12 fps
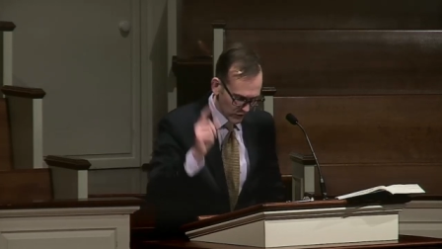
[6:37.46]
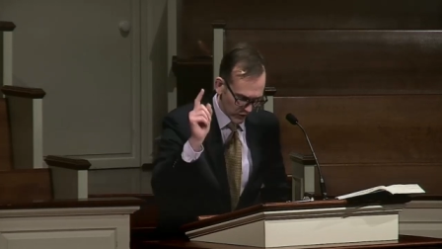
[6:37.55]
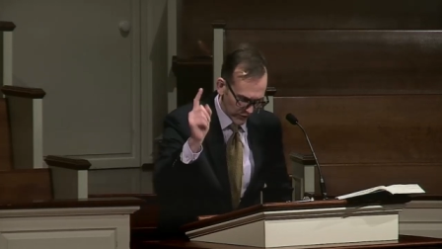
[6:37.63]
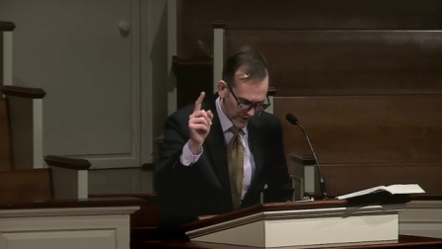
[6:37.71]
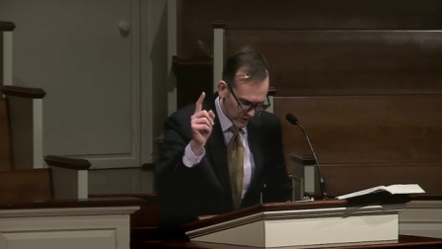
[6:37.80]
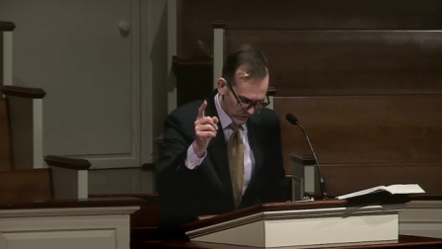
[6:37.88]

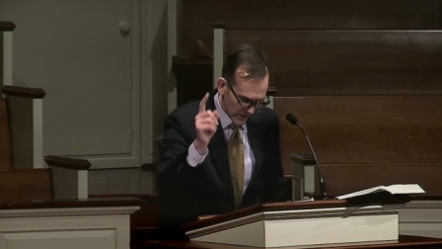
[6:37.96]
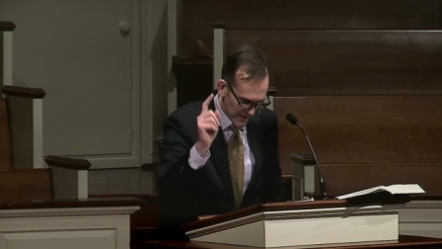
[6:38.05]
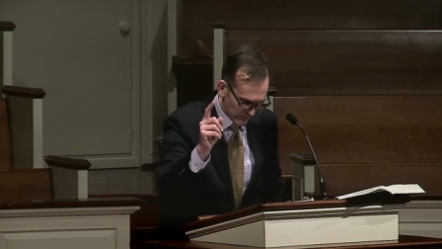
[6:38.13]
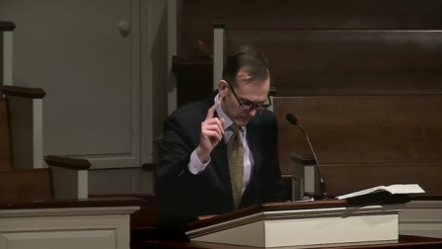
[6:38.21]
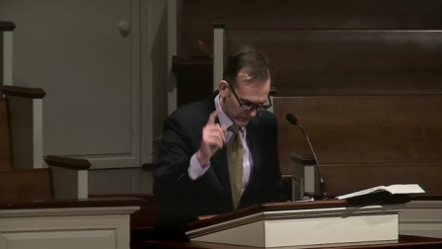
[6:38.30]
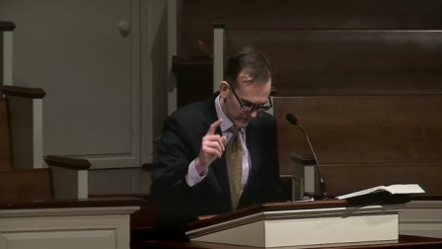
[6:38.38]
So these
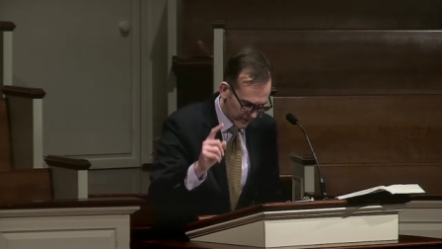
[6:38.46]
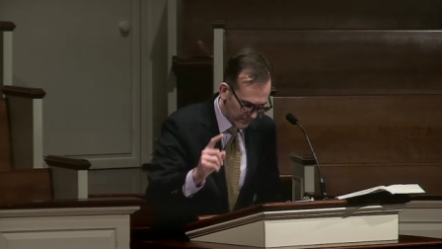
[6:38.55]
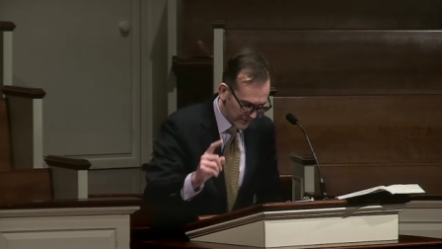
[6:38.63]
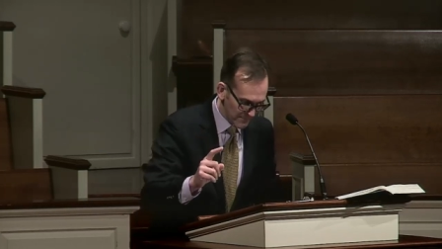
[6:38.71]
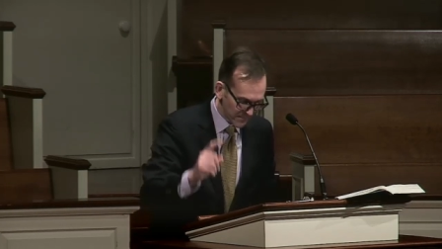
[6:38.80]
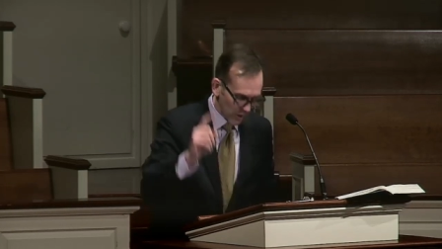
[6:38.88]
came to
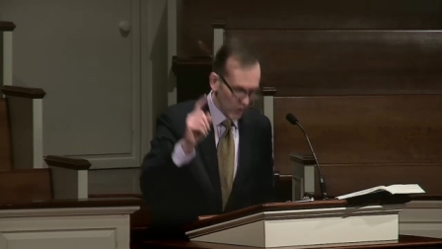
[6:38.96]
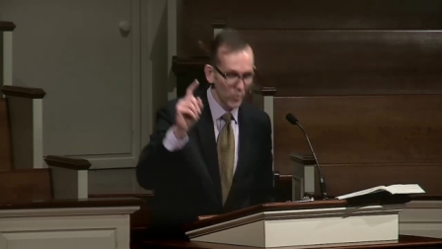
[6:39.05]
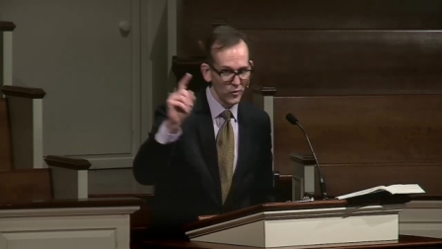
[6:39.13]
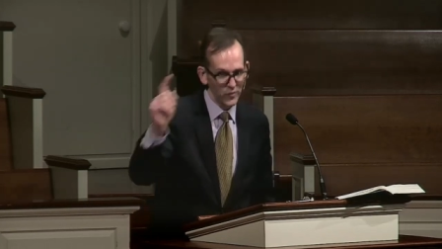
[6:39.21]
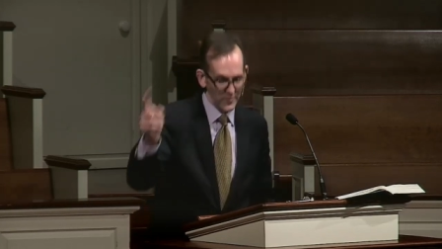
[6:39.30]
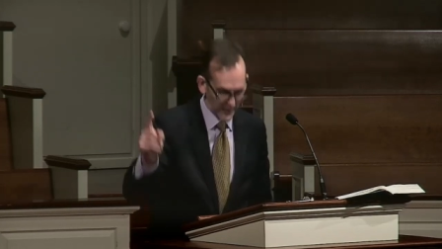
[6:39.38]
Philip, who
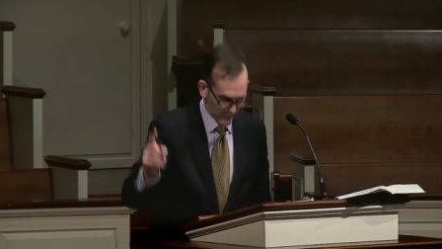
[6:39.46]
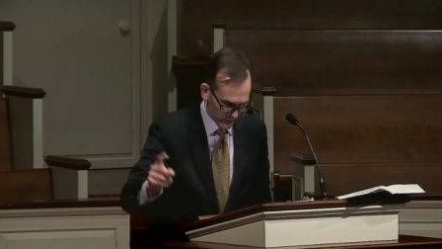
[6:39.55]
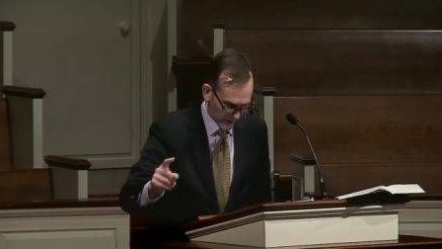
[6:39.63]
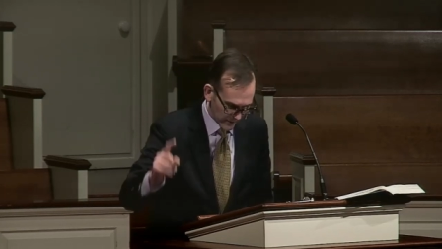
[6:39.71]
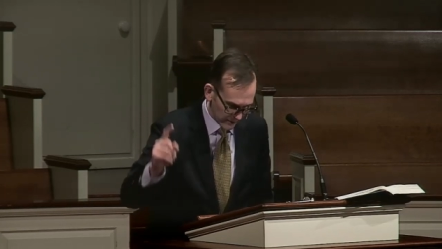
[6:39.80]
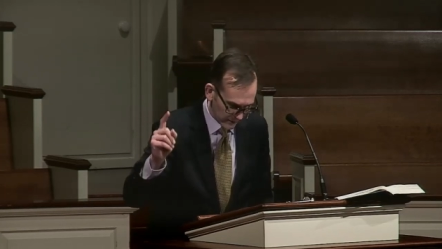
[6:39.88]
was from
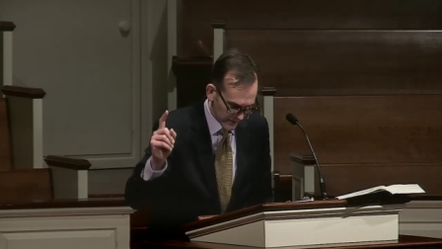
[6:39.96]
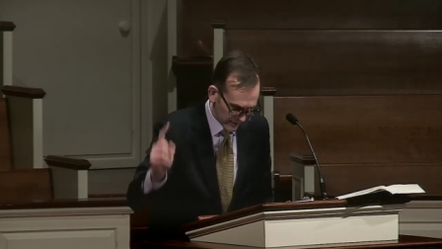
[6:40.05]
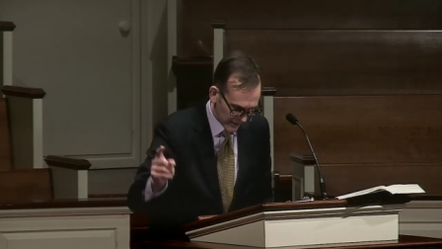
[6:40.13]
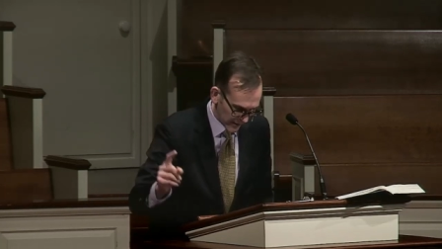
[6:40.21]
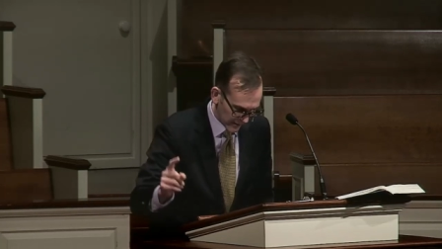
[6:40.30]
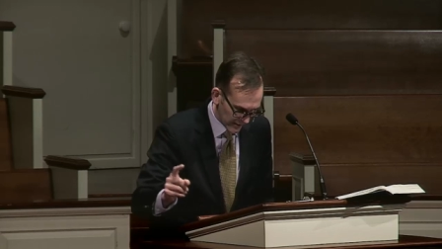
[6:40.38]
Bethsaida
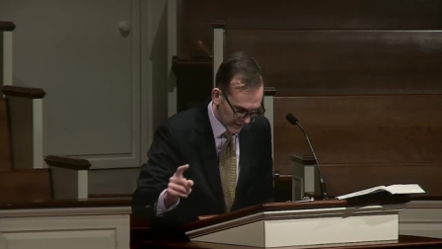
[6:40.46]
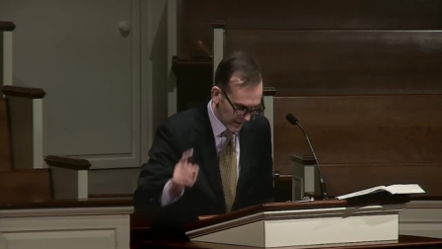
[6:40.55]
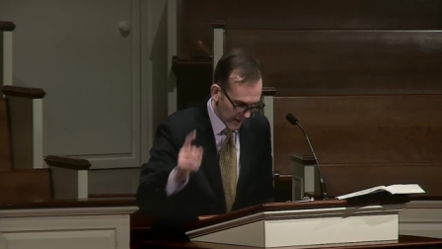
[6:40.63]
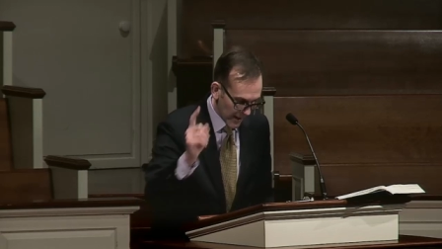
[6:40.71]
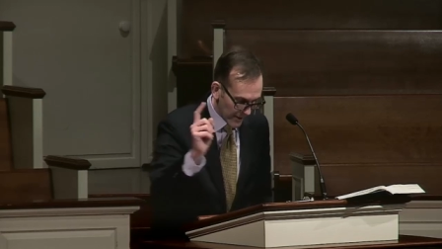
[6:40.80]
in Galilee,